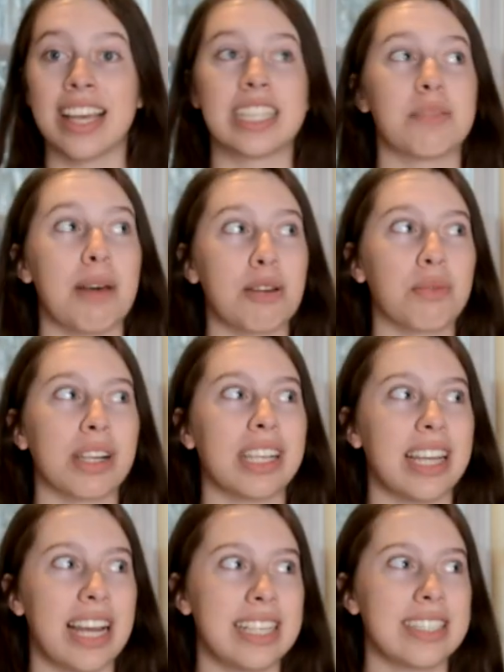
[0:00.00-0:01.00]
It's been
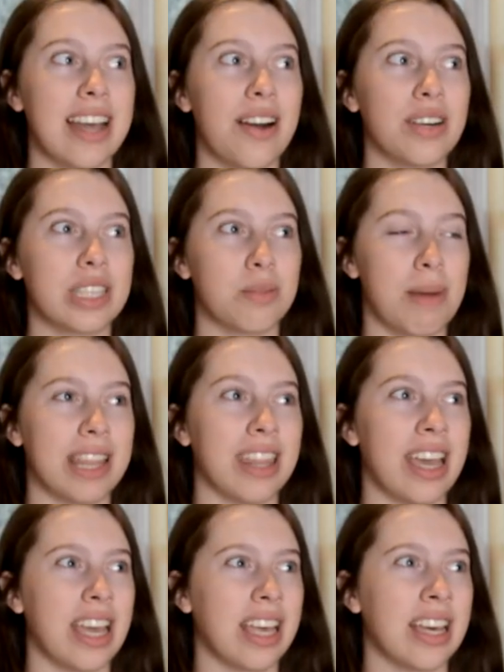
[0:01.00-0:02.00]
really nice out. It's been
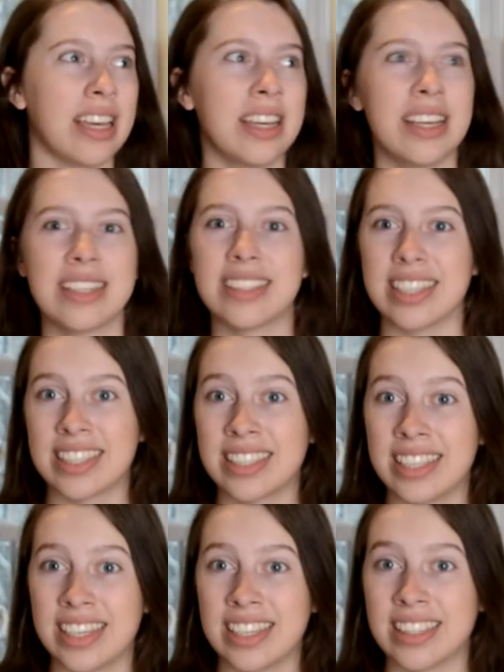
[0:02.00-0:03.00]
like
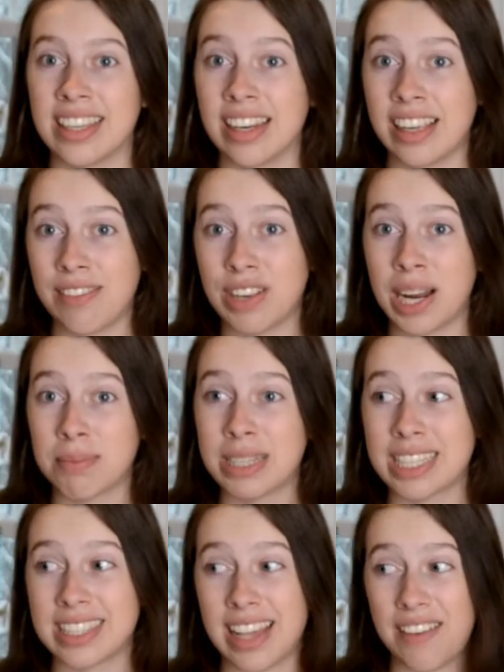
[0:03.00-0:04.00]
60s and even up
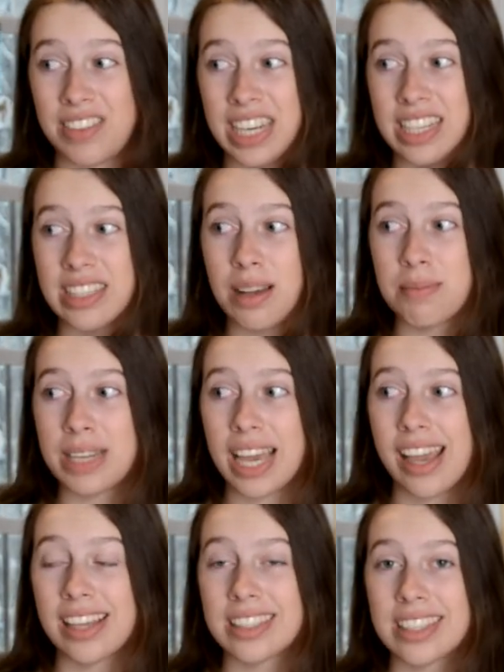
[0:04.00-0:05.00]
to 70 some
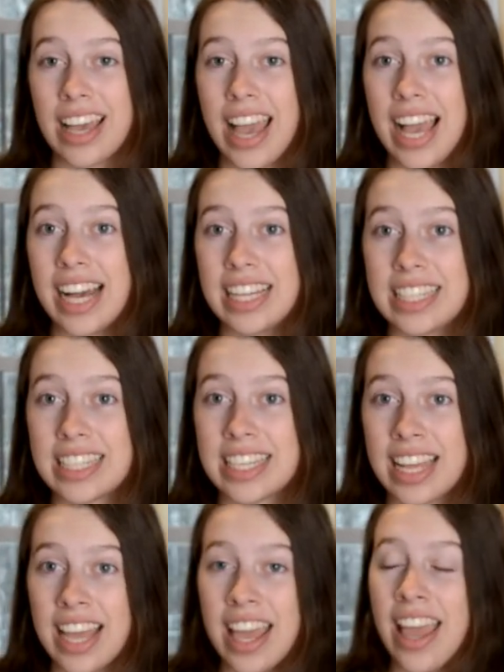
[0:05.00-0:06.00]
days and
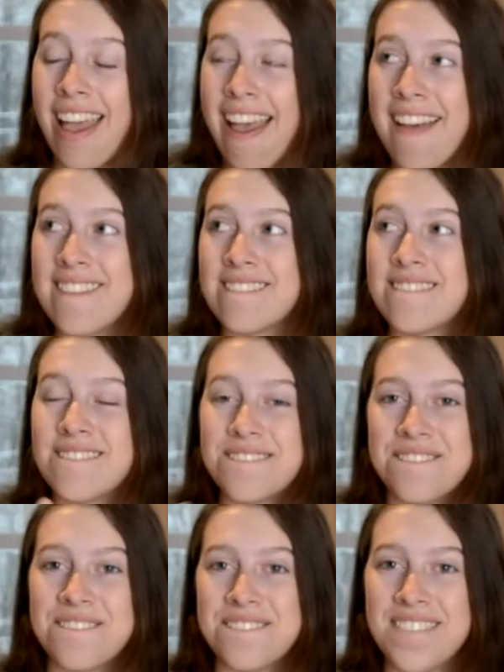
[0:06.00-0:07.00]

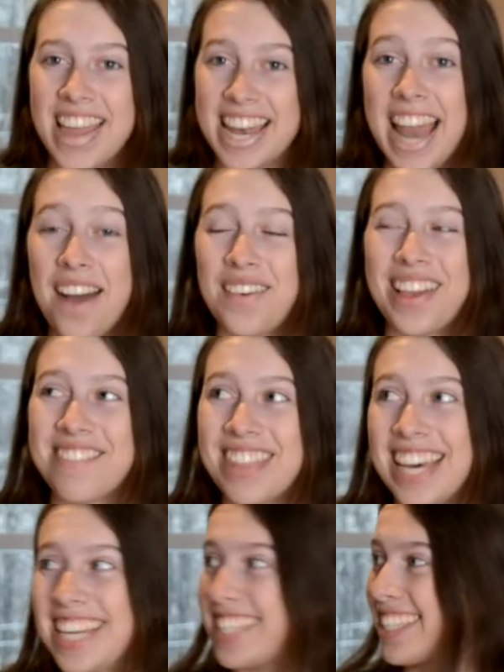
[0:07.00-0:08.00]
now we have
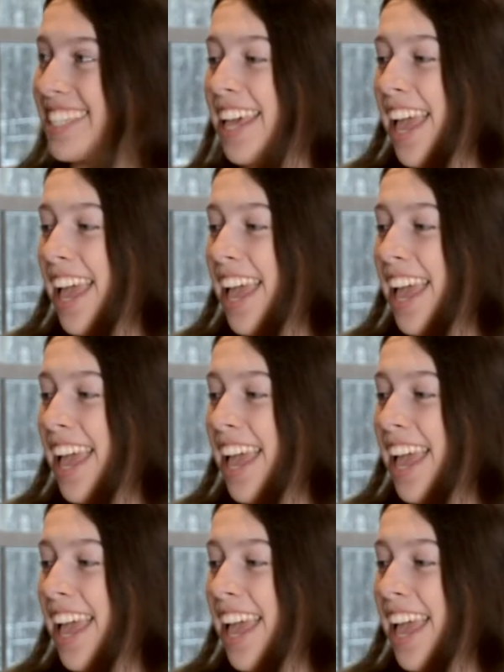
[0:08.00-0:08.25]
this.